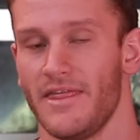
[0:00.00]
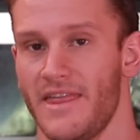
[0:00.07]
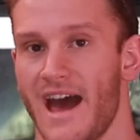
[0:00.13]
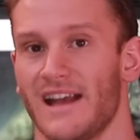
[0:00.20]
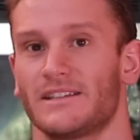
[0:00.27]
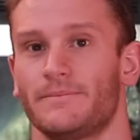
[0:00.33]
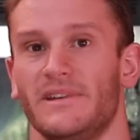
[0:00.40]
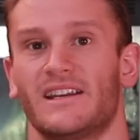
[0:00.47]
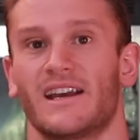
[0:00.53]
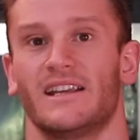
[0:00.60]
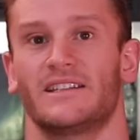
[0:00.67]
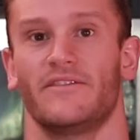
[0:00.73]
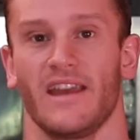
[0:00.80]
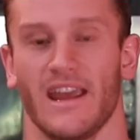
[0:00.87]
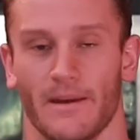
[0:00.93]
That's
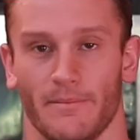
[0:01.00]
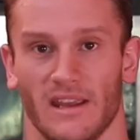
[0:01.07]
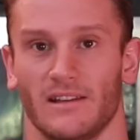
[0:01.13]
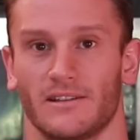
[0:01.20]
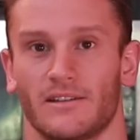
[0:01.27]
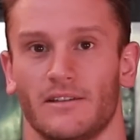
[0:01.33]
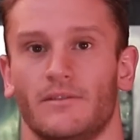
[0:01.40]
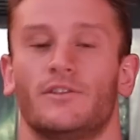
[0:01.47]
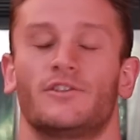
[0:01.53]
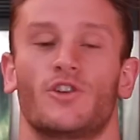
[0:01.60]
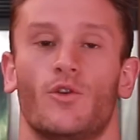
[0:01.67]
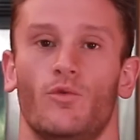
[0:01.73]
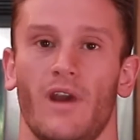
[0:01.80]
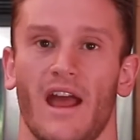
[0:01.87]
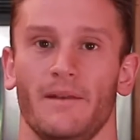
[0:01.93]
because of amines.
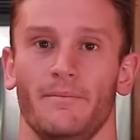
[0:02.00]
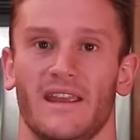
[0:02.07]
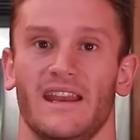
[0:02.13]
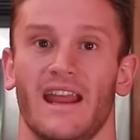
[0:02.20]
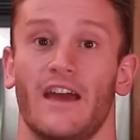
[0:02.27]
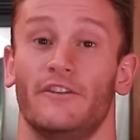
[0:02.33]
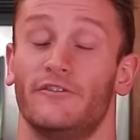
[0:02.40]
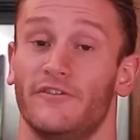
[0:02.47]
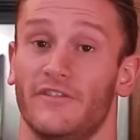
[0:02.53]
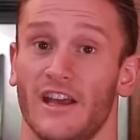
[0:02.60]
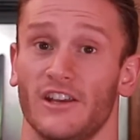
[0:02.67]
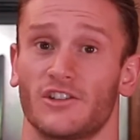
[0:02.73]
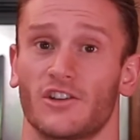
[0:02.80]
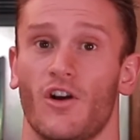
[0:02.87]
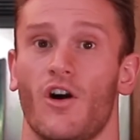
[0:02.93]
So red meat and
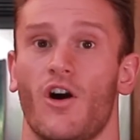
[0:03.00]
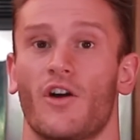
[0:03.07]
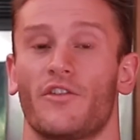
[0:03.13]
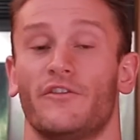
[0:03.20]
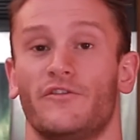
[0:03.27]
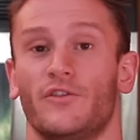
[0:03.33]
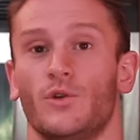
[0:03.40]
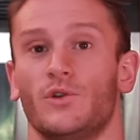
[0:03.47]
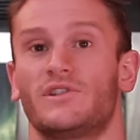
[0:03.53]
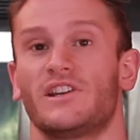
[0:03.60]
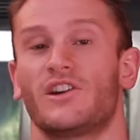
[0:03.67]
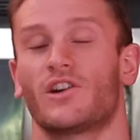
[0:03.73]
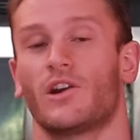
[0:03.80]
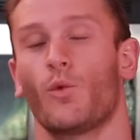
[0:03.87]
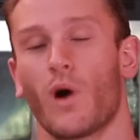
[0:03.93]
fish are the foods
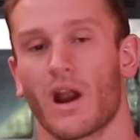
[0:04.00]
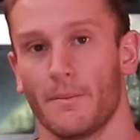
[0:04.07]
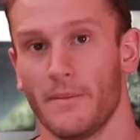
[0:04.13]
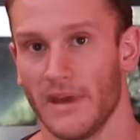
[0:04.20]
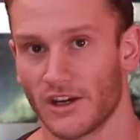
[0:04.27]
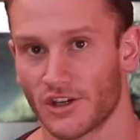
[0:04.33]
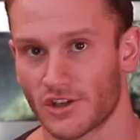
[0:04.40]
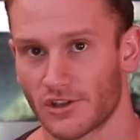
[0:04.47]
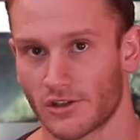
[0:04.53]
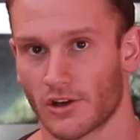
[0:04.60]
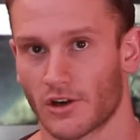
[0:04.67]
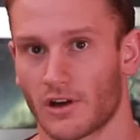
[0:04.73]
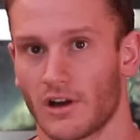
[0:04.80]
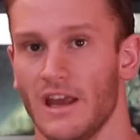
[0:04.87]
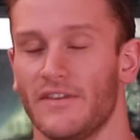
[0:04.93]
that you're going to want to make
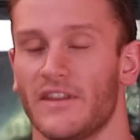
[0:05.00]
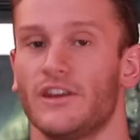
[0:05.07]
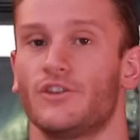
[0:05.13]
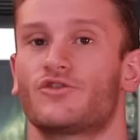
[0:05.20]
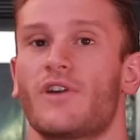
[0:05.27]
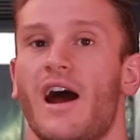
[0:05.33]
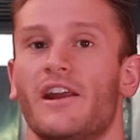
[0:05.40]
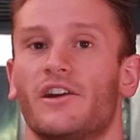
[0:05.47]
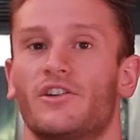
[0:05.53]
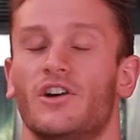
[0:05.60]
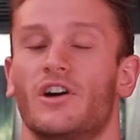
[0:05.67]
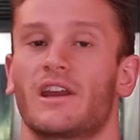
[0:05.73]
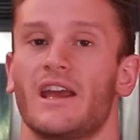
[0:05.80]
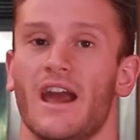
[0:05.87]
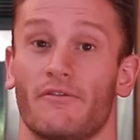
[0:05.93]
sure that you try to
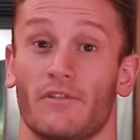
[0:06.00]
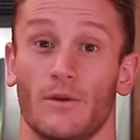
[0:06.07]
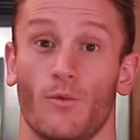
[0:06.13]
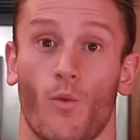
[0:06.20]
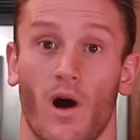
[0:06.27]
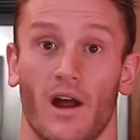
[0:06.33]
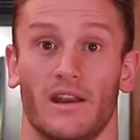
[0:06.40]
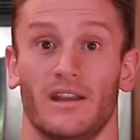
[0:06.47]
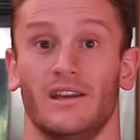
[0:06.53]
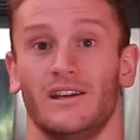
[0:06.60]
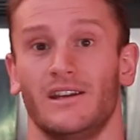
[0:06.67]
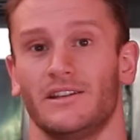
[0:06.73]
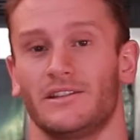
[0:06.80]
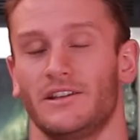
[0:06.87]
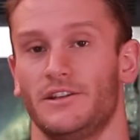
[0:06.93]
cook every 1
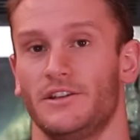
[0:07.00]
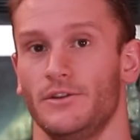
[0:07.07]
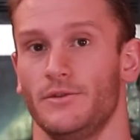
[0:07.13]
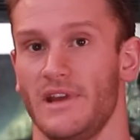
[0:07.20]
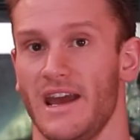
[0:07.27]
to 2